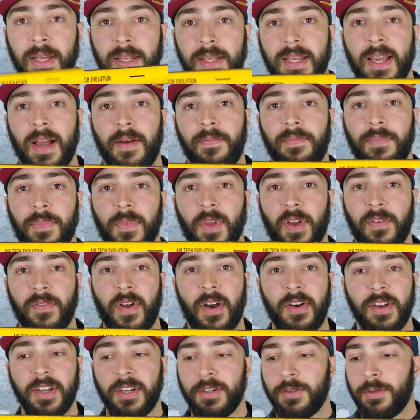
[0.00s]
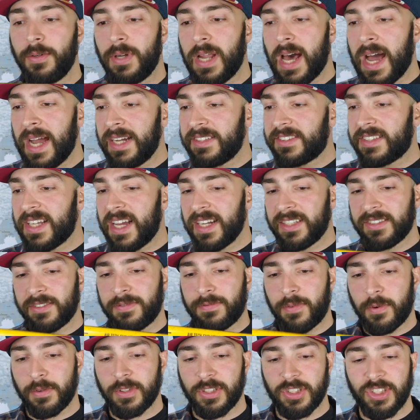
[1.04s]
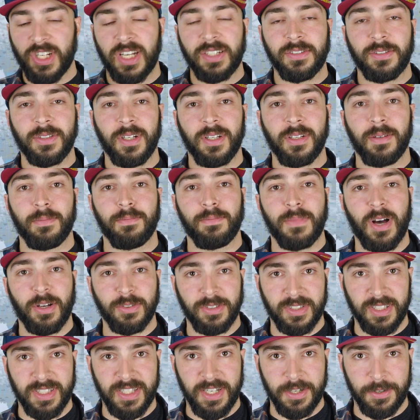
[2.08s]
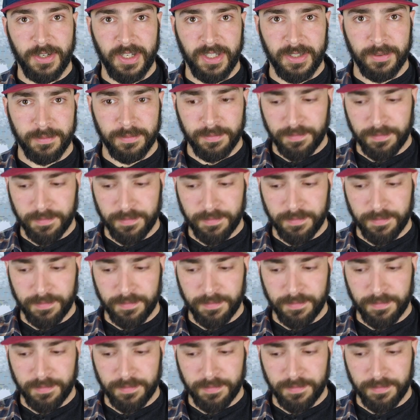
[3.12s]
yeah, very cool ice axe for general mountaineering.